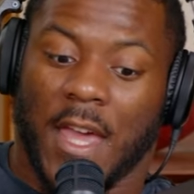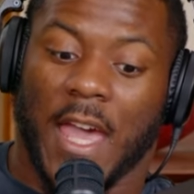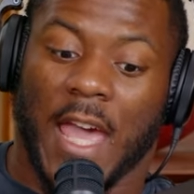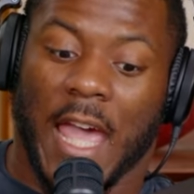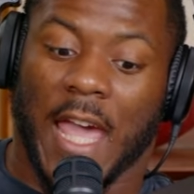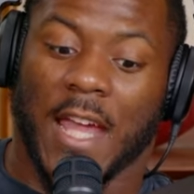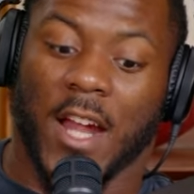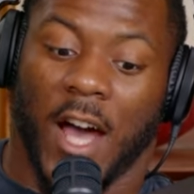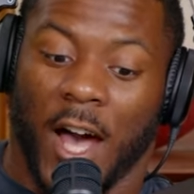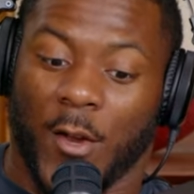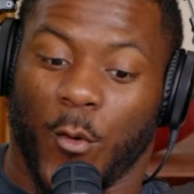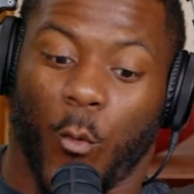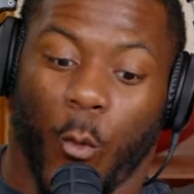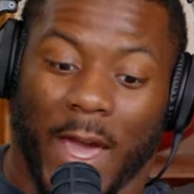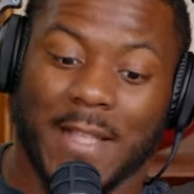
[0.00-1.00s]
and
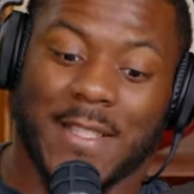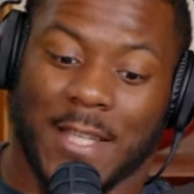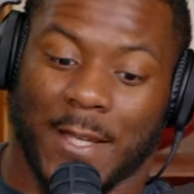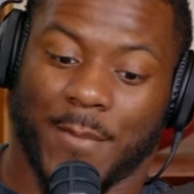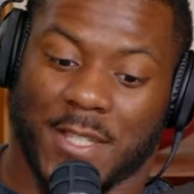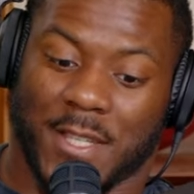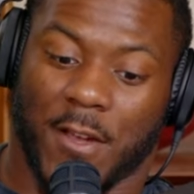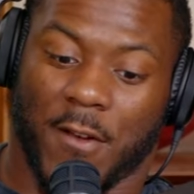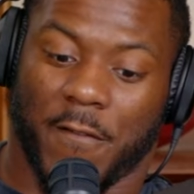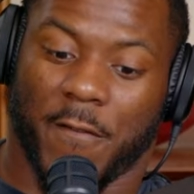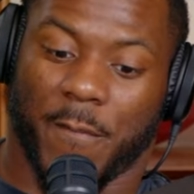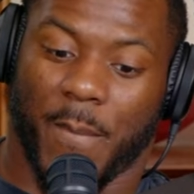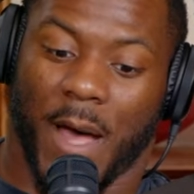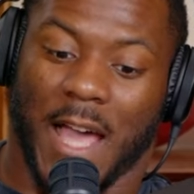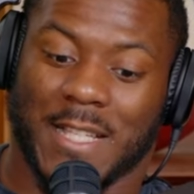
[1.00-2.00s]
unweights himself
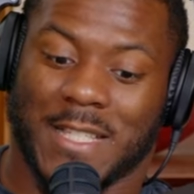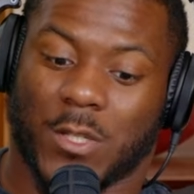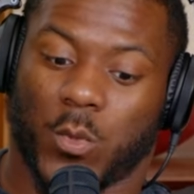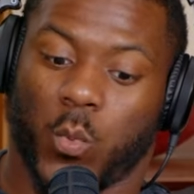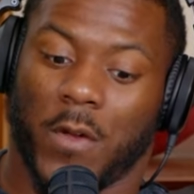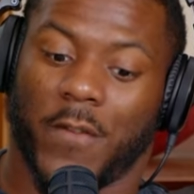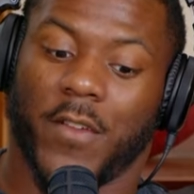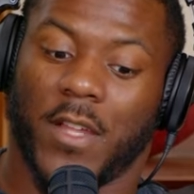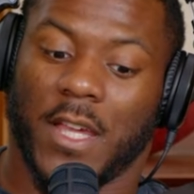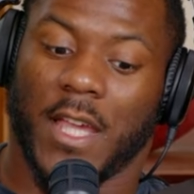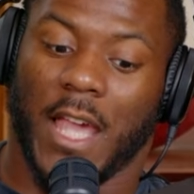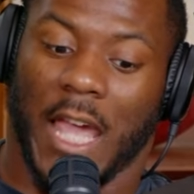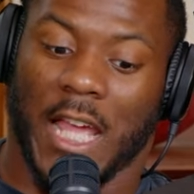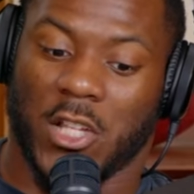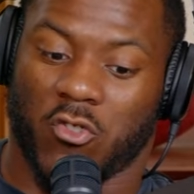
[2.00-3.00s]
by swiveling
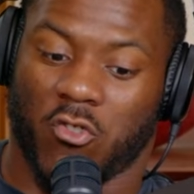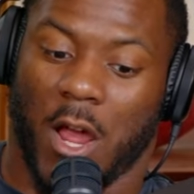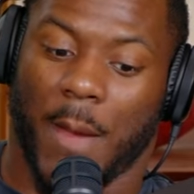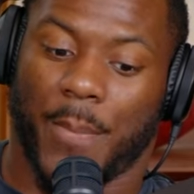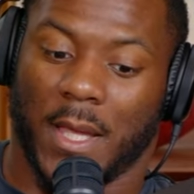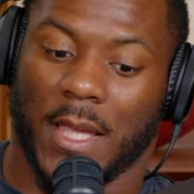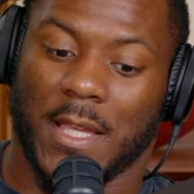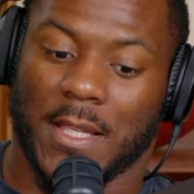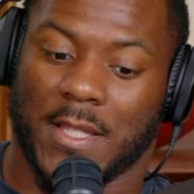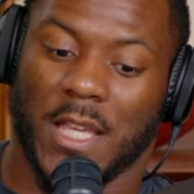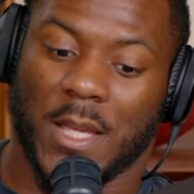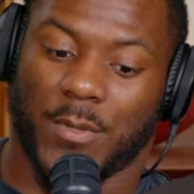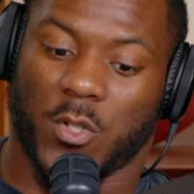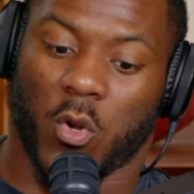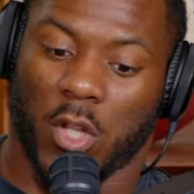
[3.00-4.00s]
and dropping his
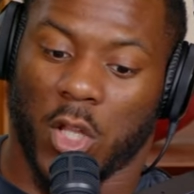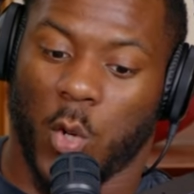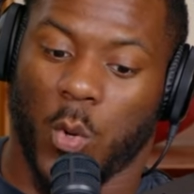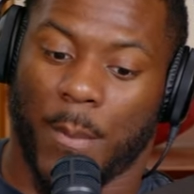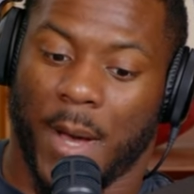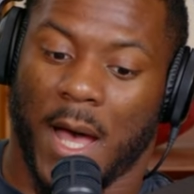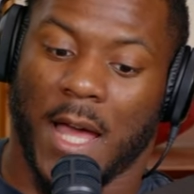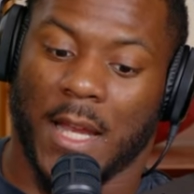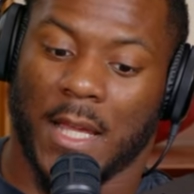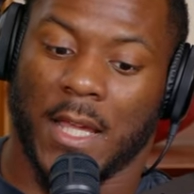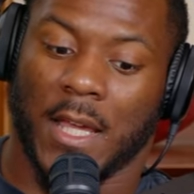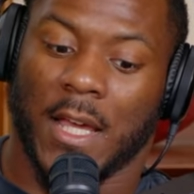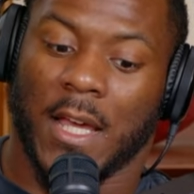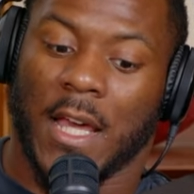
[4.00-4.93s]
hips or lower body,